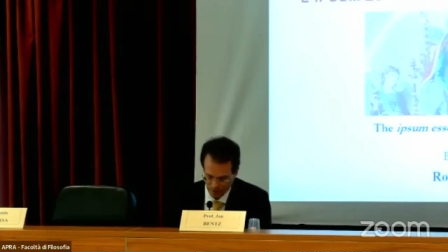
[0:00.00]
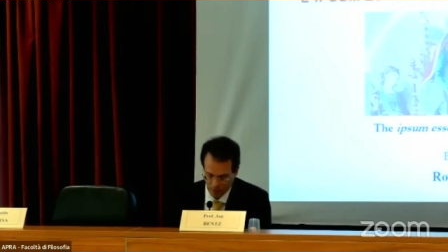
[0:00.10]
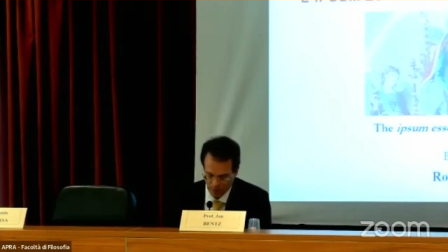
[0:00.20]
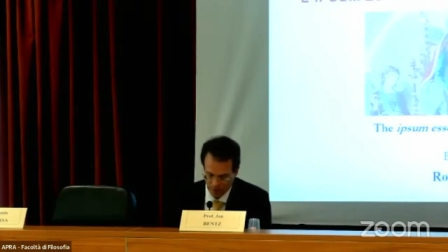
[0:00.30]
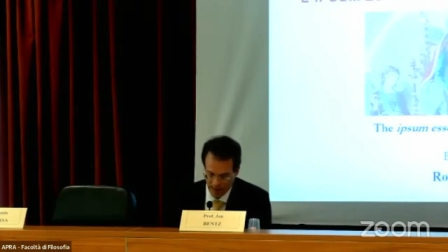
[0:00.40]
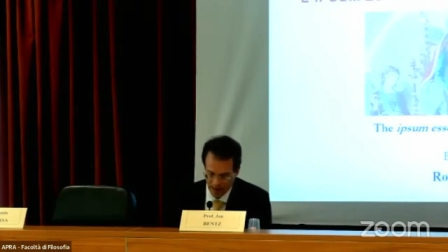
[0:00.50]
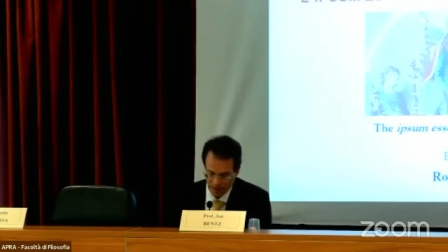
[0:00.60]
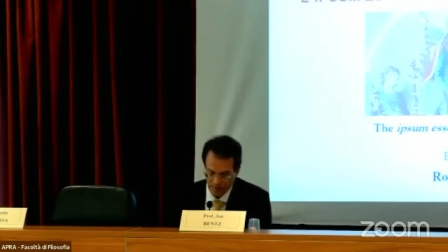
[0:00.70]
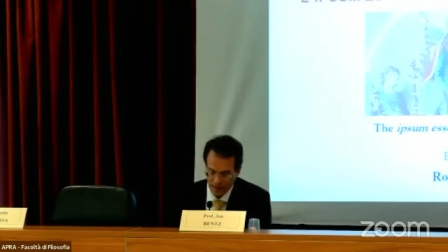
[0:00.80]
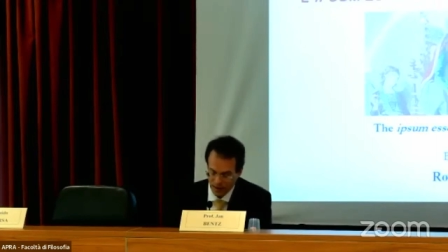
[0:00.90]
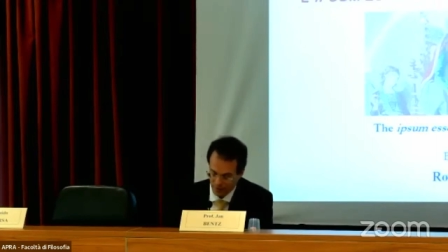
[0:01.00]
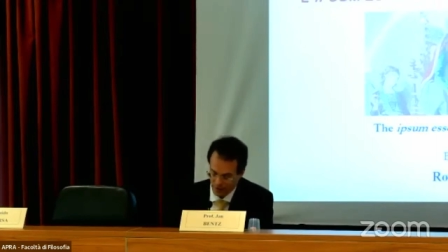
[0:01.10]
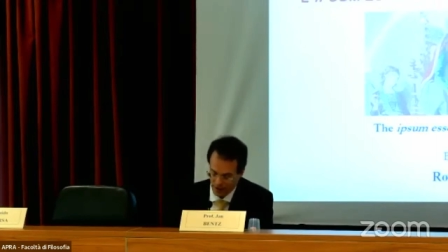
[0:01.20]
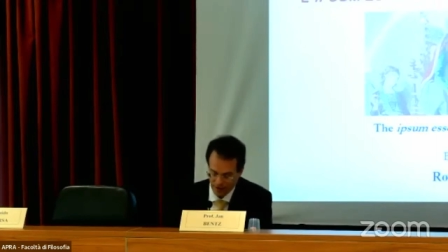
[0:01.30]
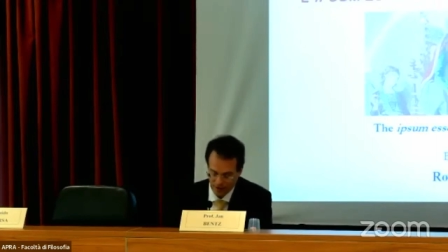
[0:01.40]
Quote, the being
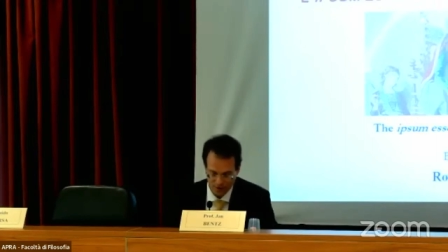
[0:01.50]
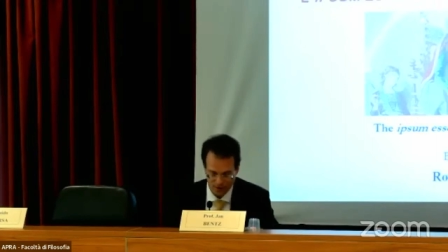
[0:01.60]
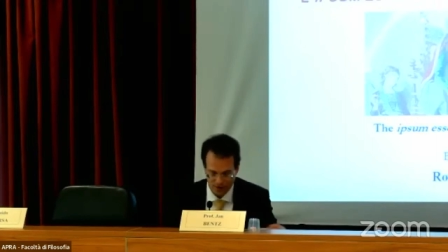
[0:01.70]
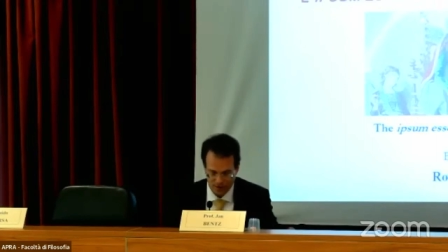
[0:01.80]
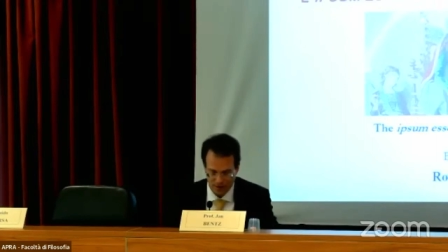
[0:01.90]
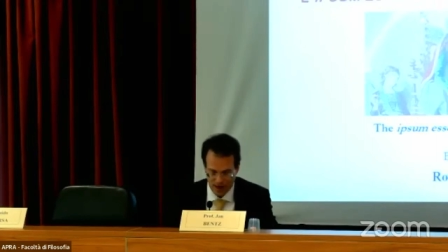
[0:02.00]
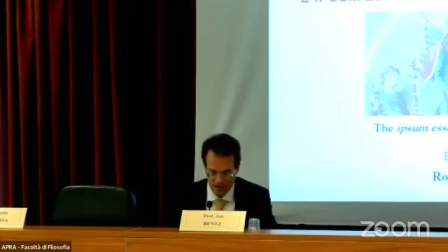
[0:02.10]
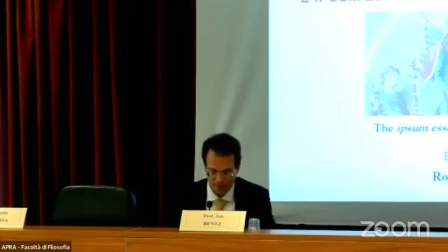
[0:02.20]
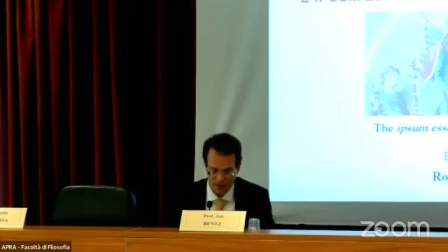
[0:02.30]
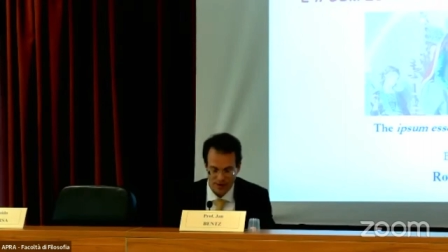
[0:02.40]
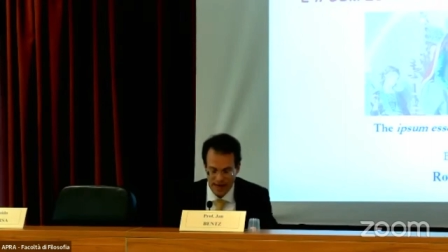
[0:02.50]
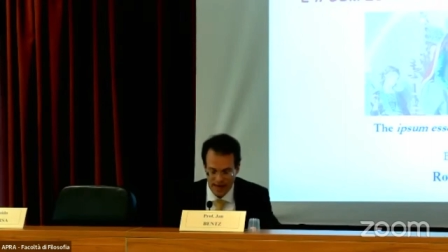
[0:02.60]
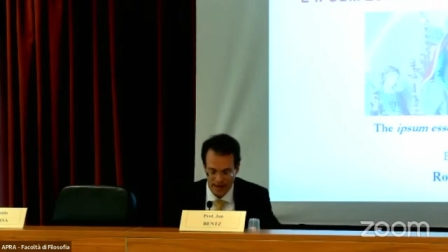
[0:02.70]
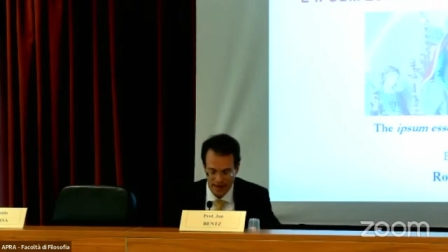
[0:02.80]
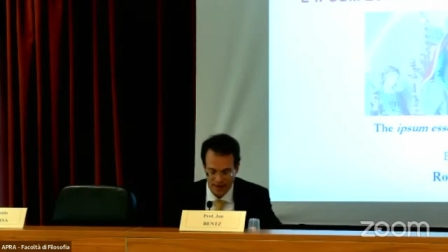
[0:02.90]
of things does not
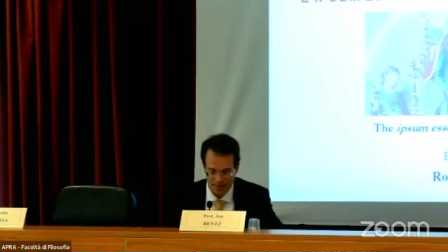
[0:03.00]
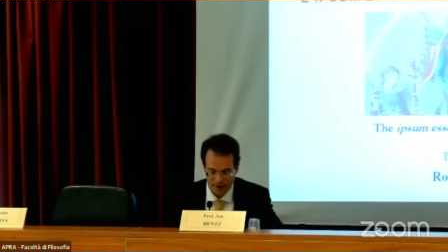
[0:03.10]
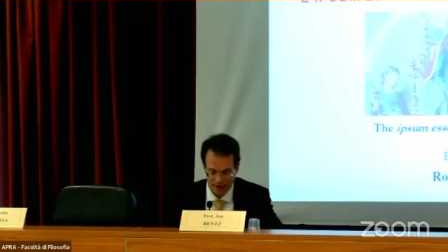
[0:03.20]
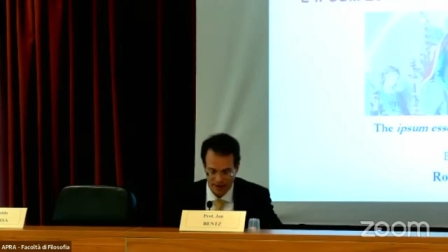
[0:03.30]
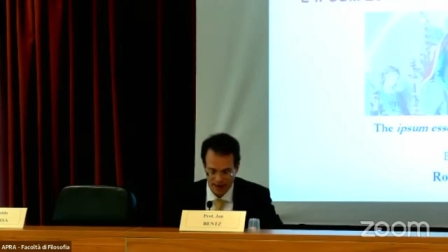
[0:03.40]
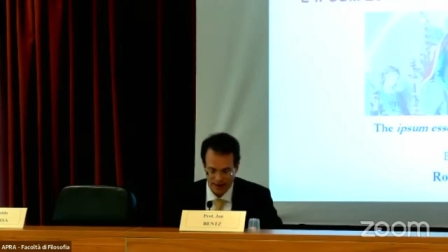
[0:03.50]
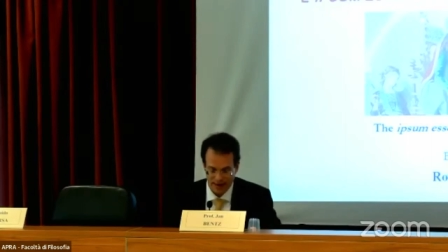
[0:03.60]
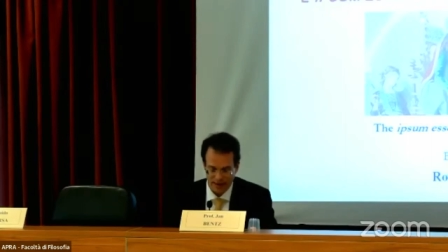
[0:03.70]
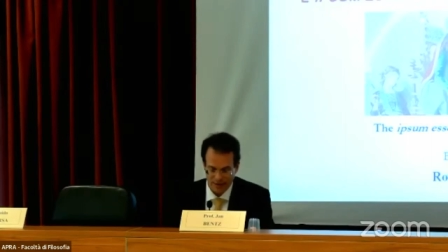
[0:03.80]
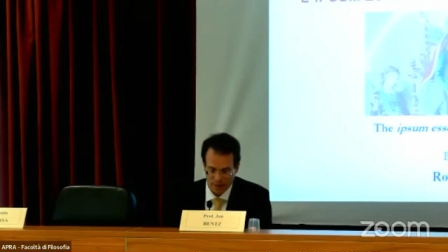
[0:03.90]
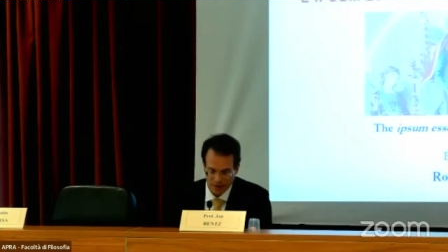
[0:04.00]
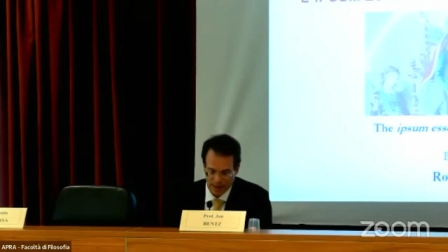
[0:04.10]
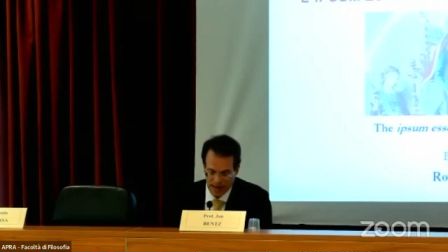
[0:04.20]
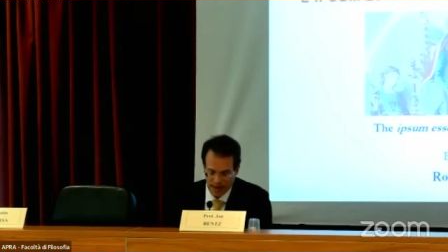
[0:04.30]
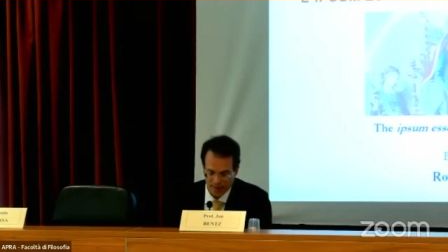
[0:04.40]
partake, but things
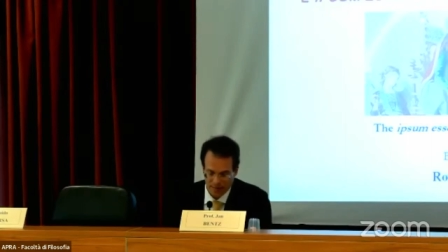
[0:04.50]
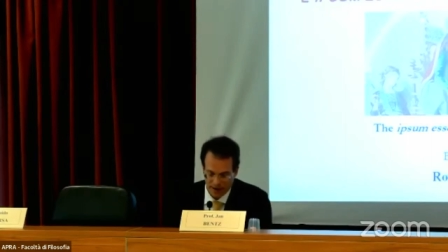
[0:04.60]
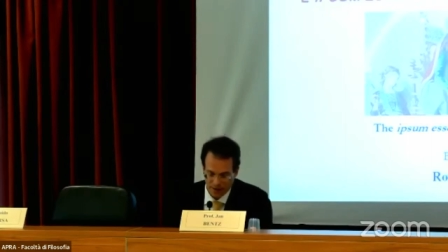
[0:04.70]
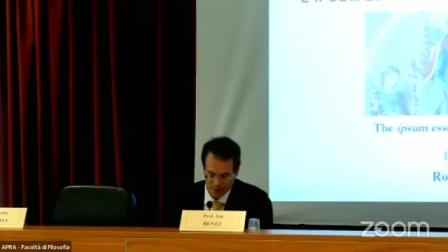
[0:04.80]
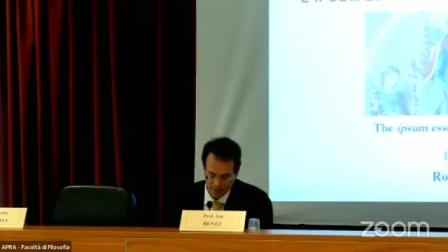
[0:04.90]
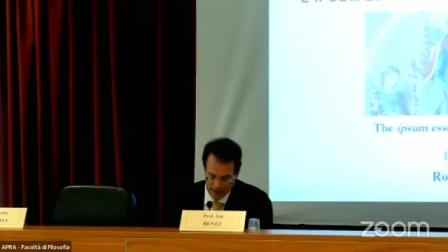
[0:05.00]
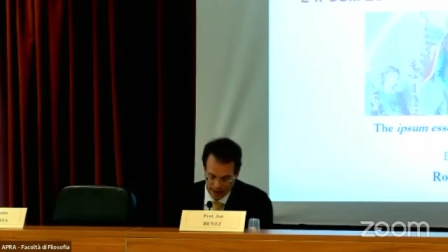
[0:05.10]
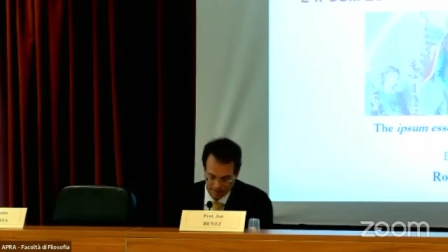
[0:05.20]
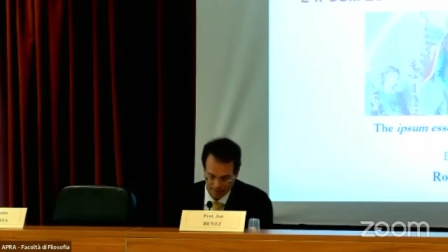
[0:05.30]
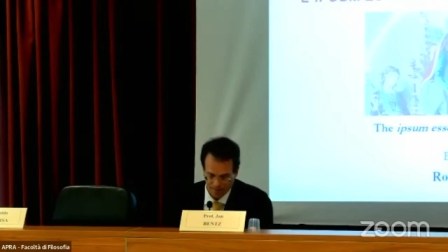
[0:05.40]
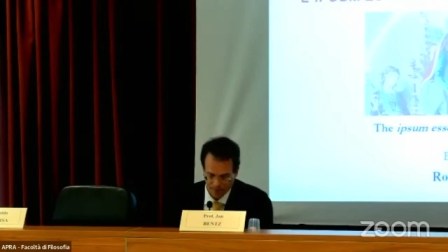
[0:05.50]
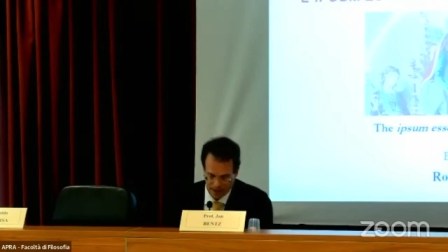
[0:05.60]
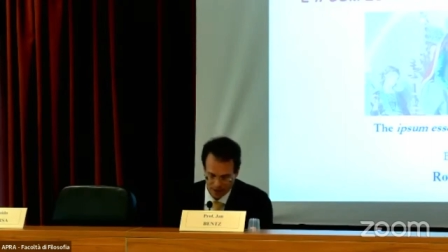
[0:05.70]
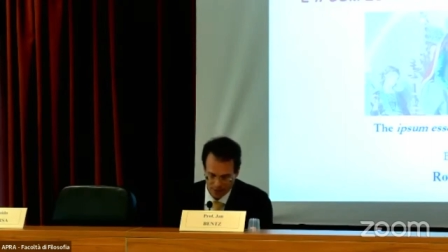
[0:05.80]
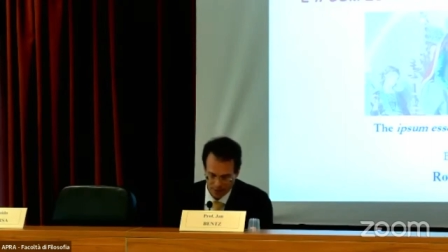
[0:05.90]
partake by their being,
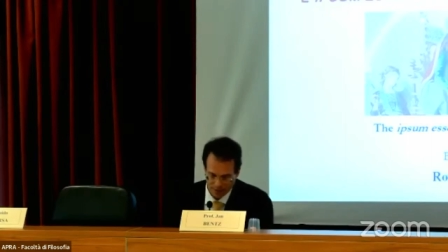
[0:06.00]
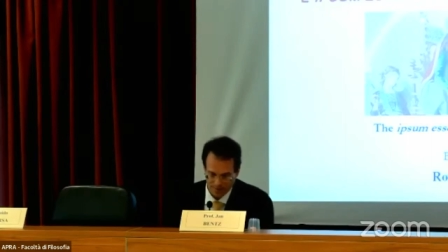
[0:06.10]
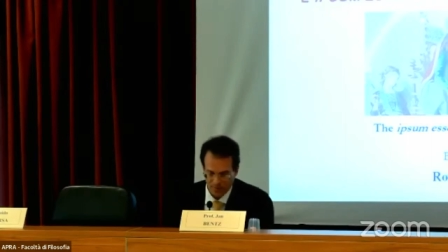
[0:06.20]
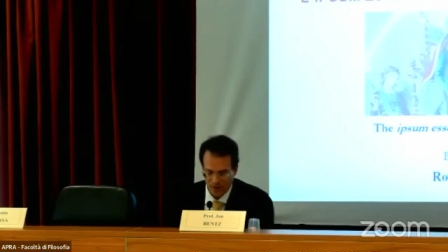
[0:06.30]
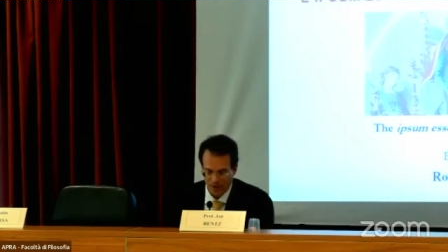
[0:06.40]
end quote.